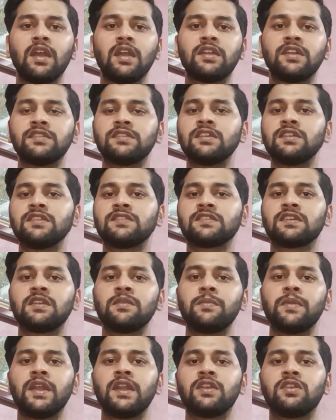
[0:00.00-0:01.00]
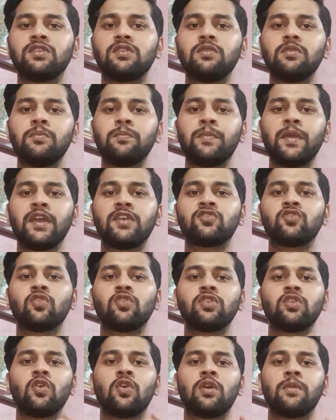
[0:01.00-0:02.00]
It doesn't discriminate based
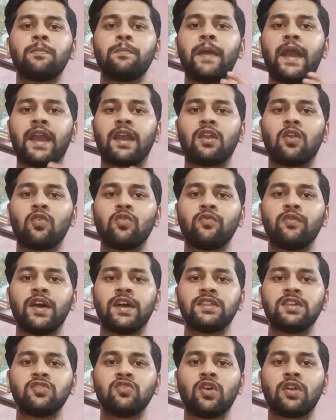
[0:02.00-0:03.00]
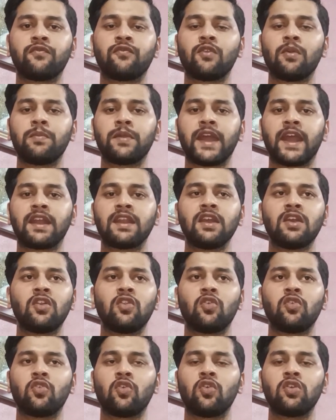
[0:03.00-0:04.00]
on your background, whether you are from technical
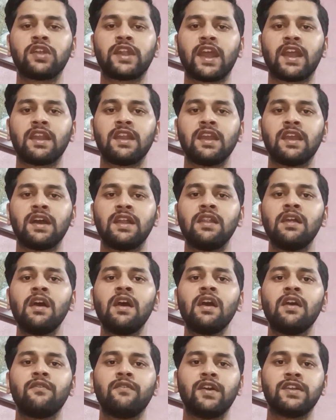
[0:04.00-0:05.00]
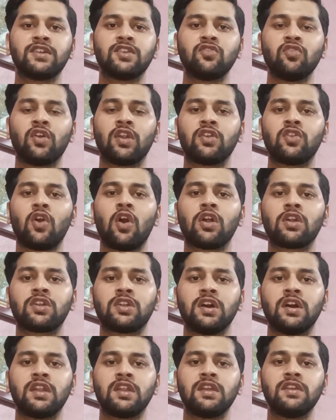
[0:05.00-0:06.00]
or non-technical, whether you are a
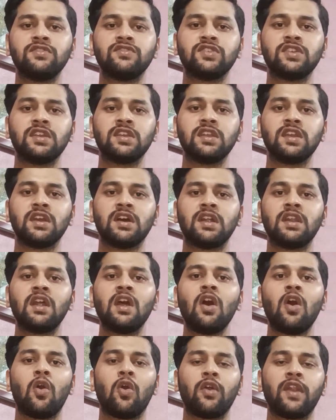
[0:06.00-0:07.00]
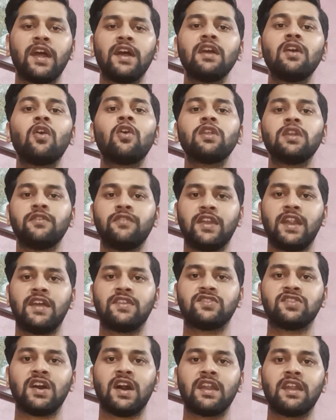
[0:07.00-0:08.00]
doctor, engineer, or, or even
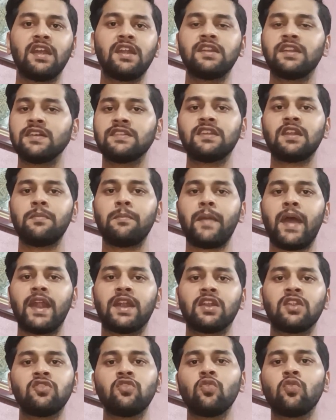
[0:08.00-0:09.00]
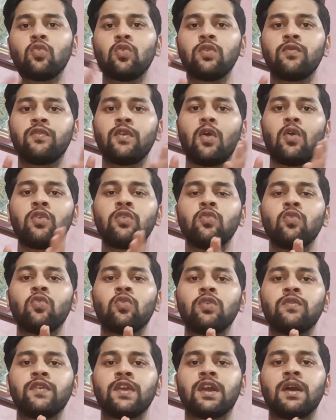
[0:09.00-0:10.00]
H R. It doesn't matter. You could you
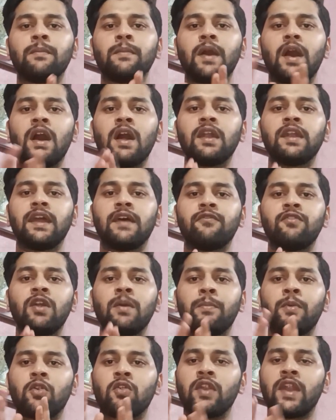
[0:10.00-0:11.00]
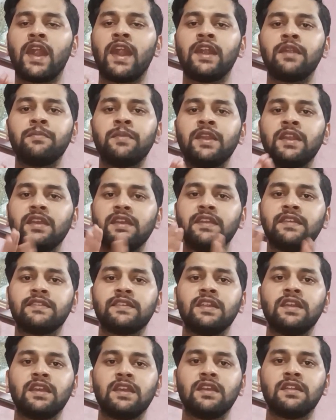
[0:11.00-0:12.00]
could become a developer or an admin
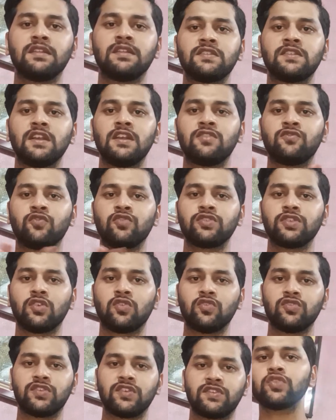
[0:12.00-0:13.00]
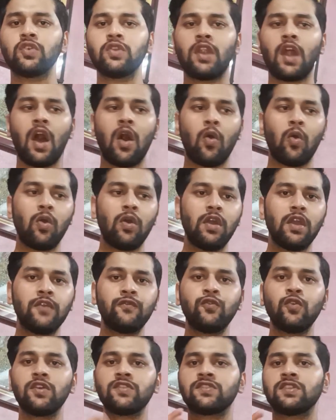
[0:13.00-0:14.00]
easily Salesforce ecosystem. So now,
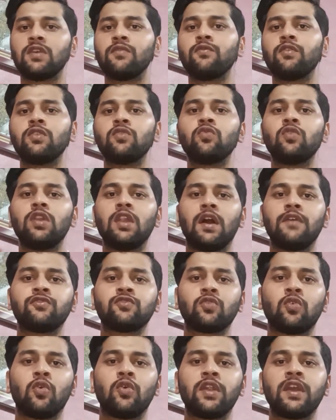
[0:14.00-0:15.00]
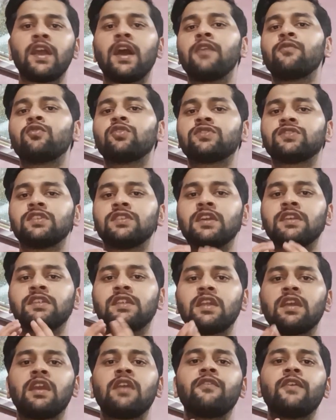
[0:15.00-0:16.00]
if you are someone who loves coding, I would
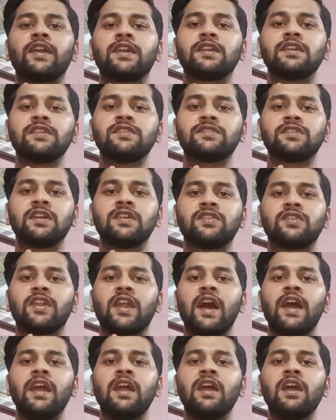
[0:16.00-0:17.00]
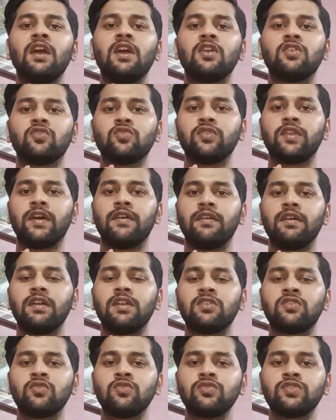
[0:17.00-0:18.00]
suggest give at least a try to dev
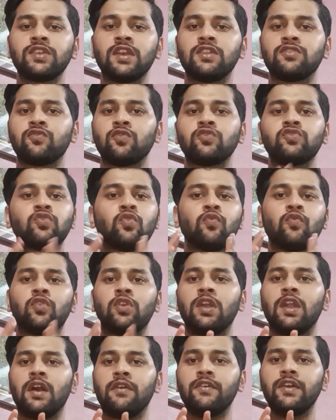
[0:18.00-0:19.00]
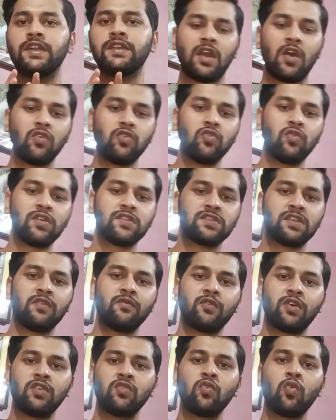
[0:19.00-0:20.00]
to Salesforce. You would love it. Now you are
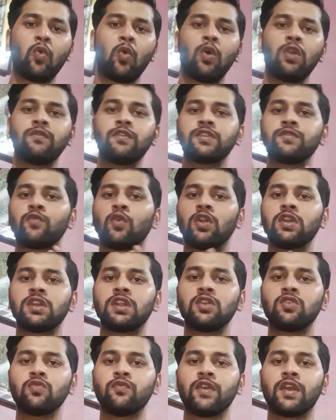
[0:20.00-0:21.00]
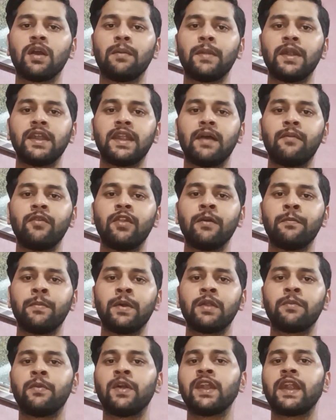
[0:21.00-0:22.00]
someone who always wanted to become a
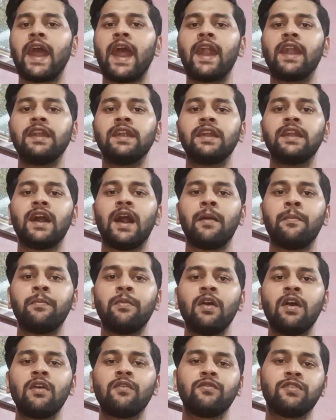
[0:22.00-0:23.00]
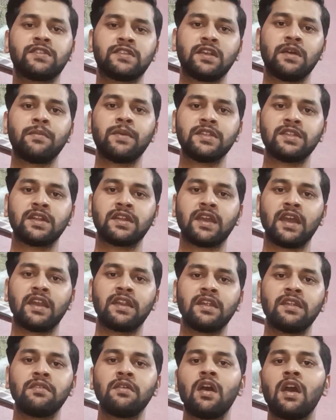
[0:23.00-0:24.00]
developer but ended up with some other
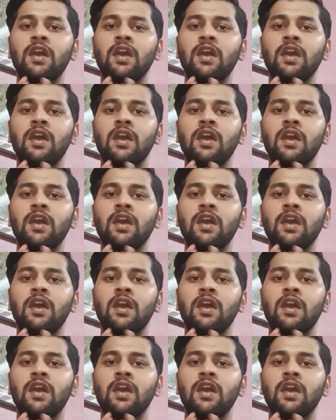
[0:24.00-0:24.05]
career.